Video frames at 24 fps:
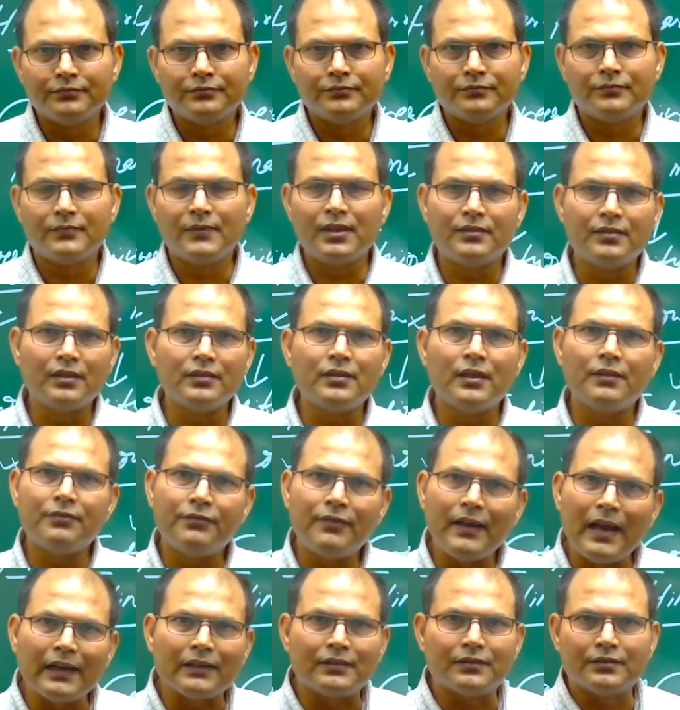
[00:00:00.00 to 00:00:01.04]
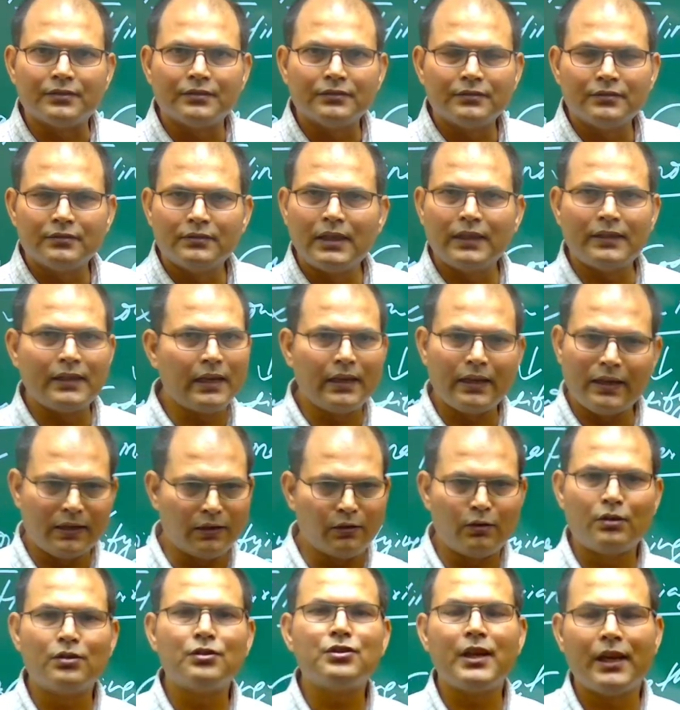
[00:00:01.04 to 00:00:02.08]
This is a fact that I
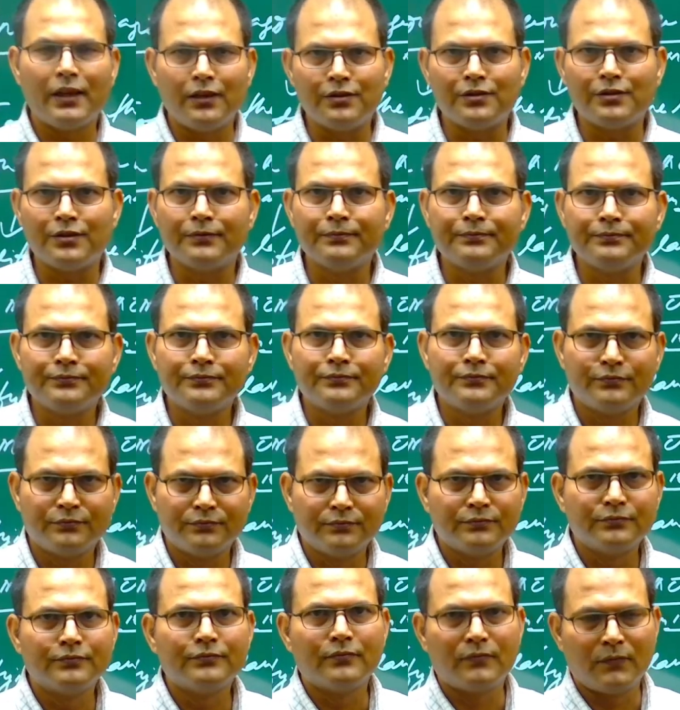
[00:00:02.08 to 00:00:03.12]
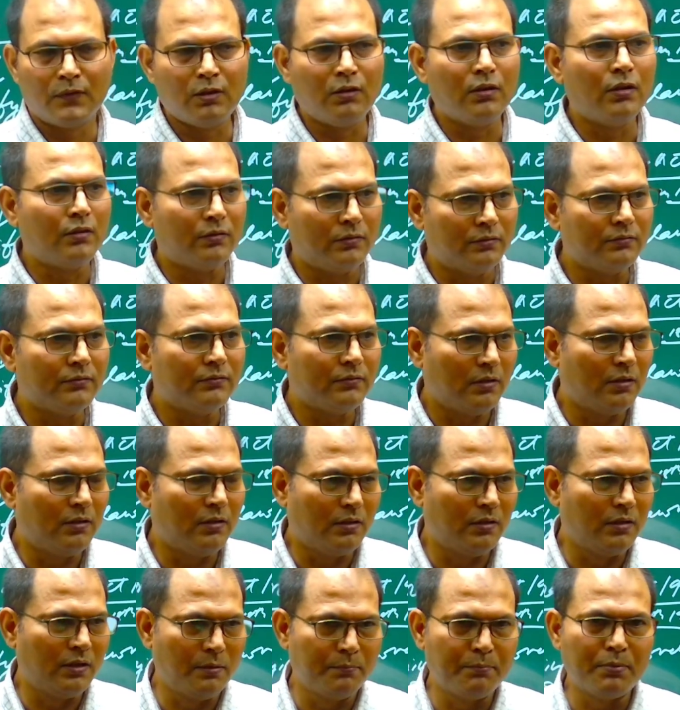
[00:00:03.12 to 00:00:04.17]
cannot change. So
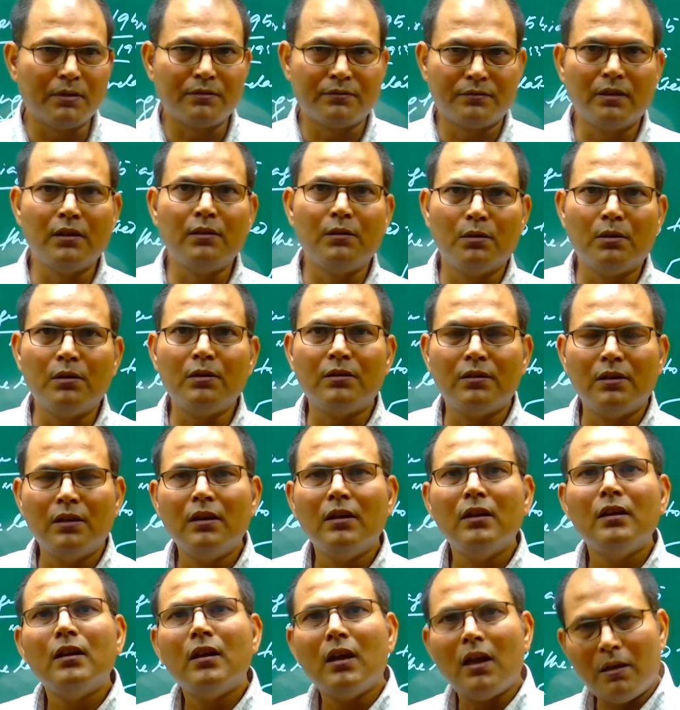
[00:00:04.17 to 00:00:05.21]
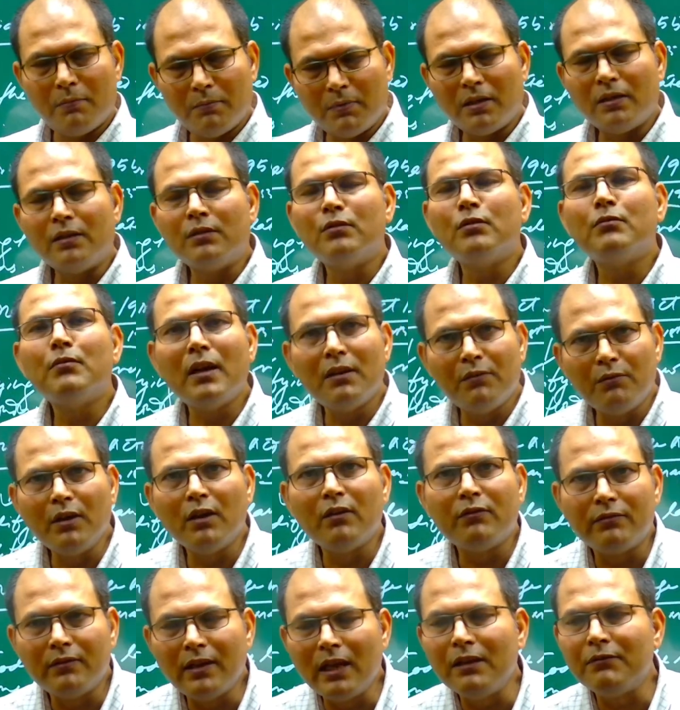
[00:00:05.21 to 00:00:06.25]
on a personal note, I am a Hindu by way
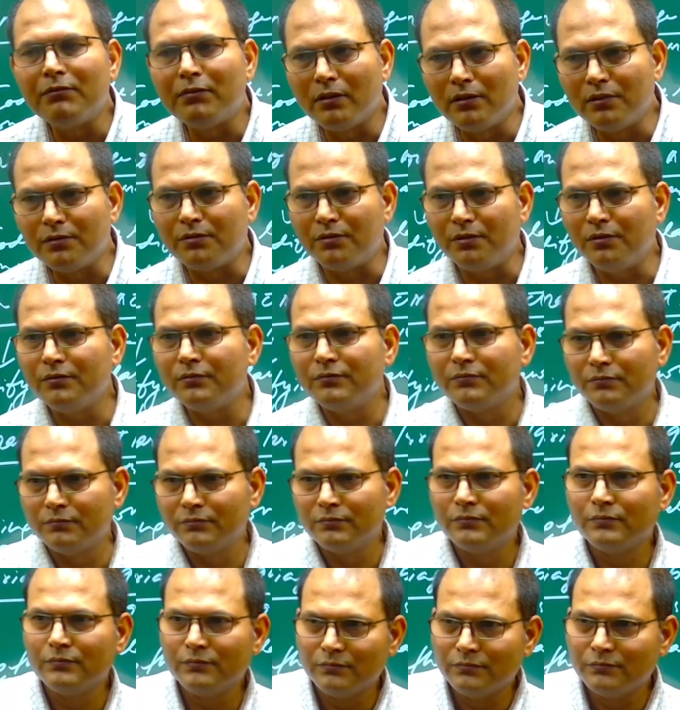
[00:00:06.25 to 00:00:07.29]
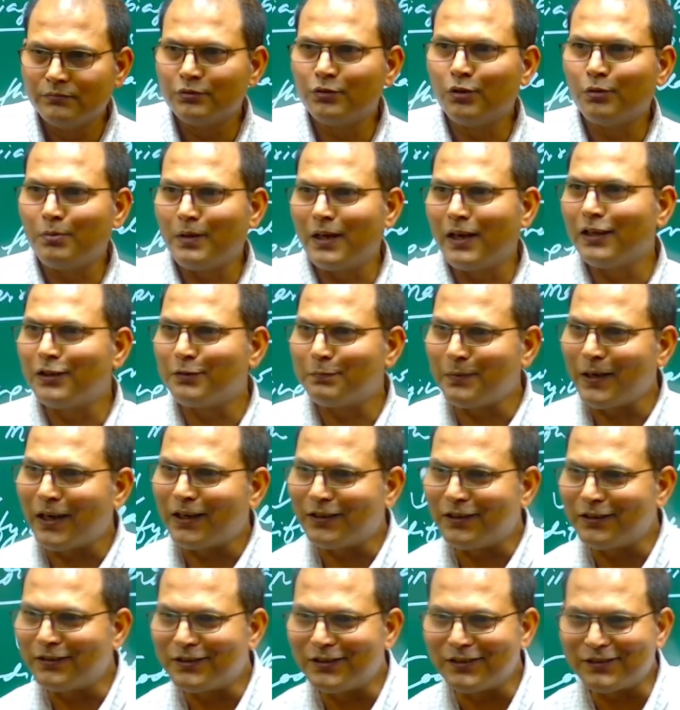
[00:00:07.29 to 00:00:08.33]
of life also. So far as
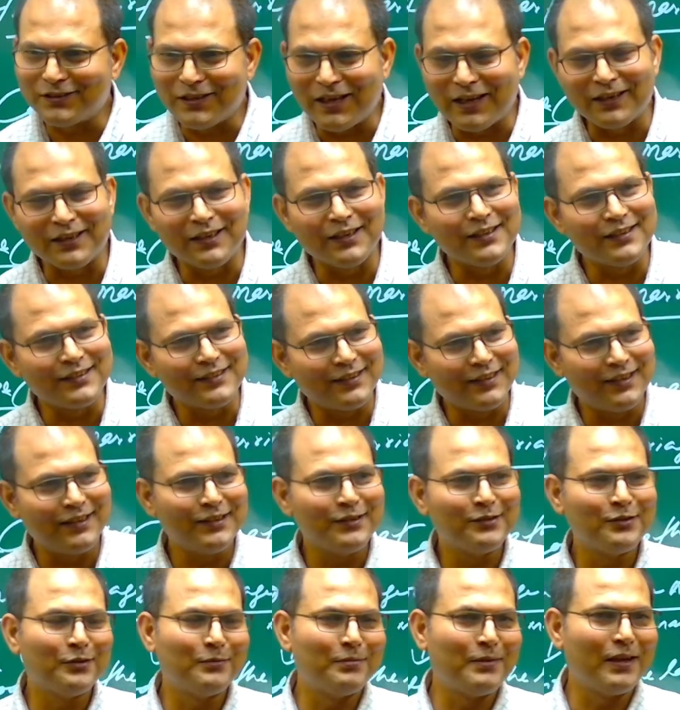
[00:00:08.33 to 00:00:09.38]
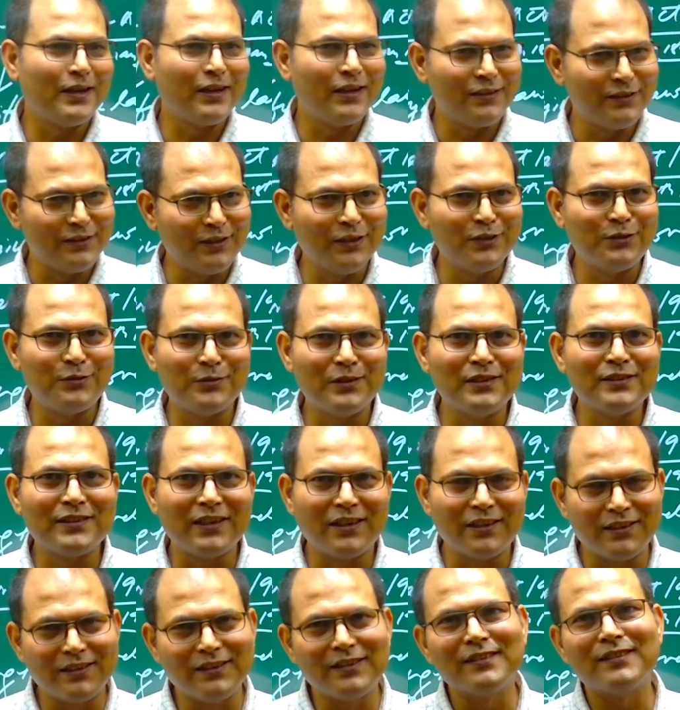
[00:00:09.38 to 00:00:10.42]
practices are concerned, so far as rituals are
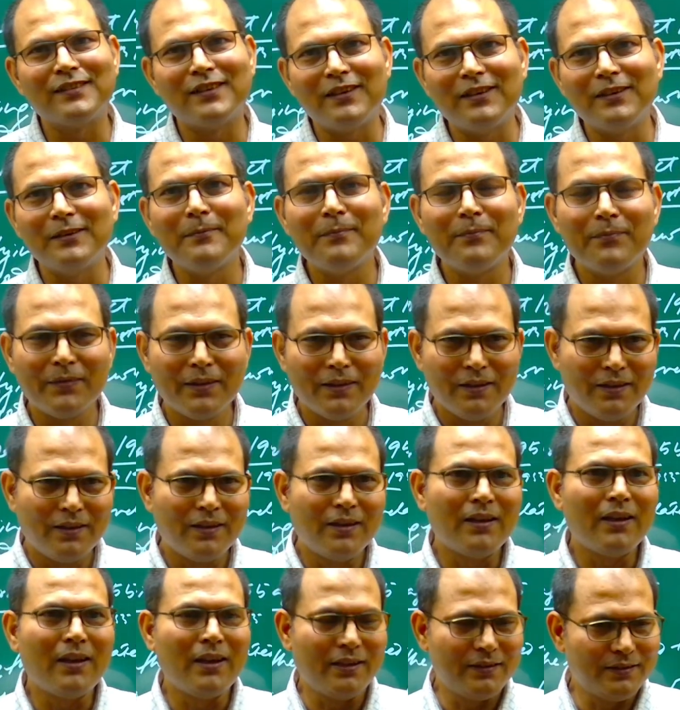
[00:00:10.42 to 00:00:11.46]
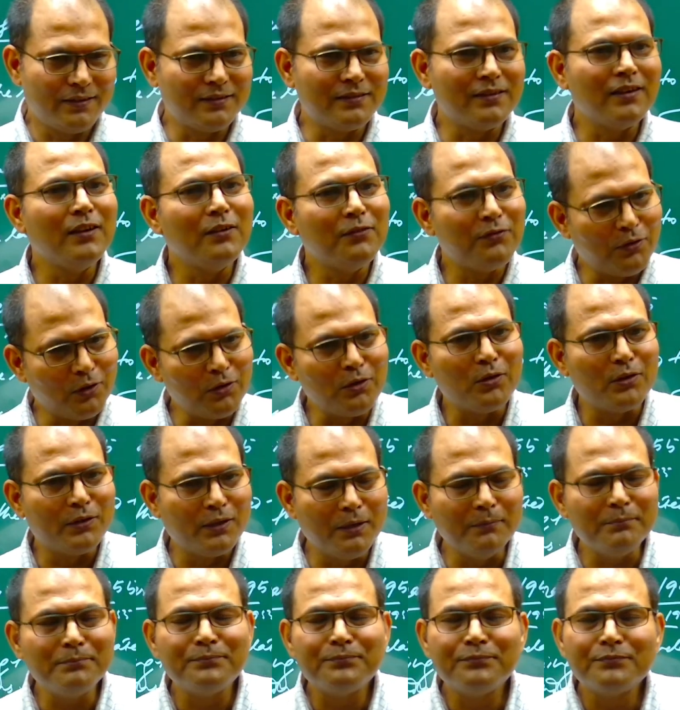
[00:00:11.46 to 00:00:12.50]
concerned, I generally follow
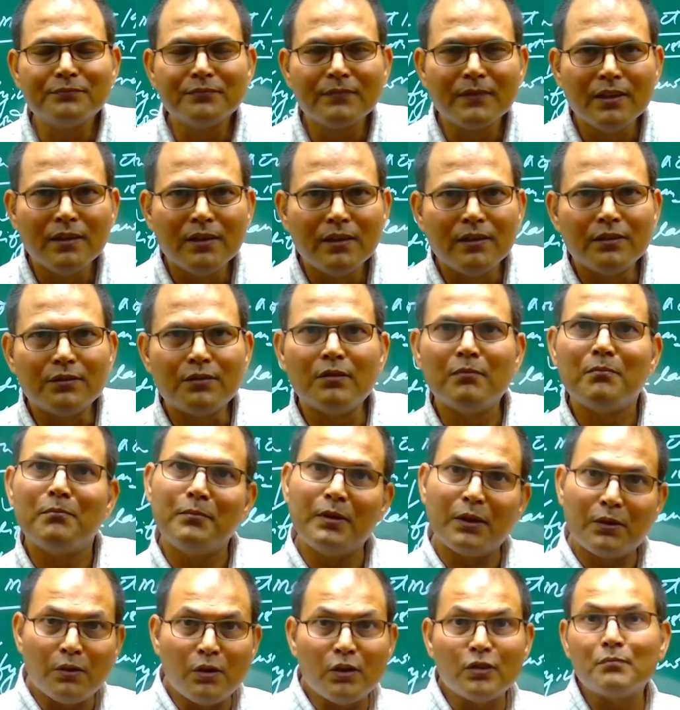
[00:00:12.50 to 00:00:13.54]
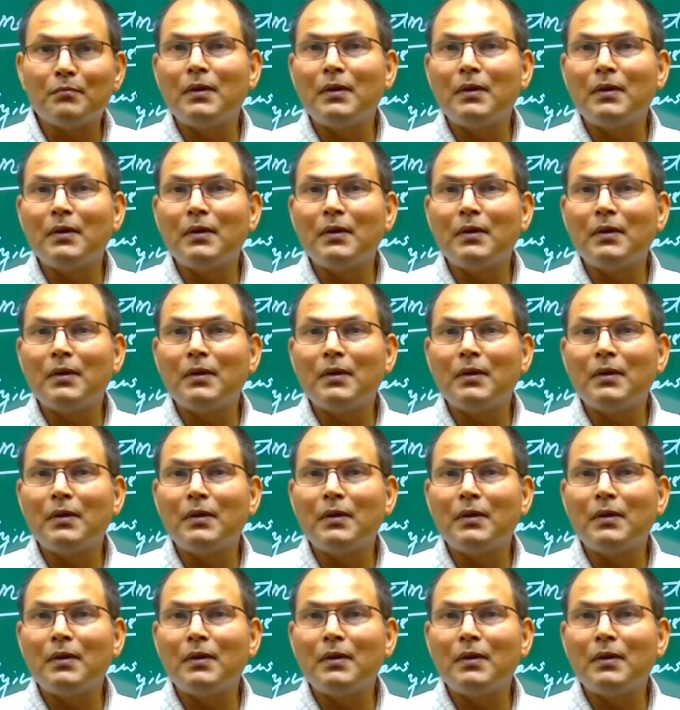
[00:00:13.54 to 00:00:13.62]
them. So because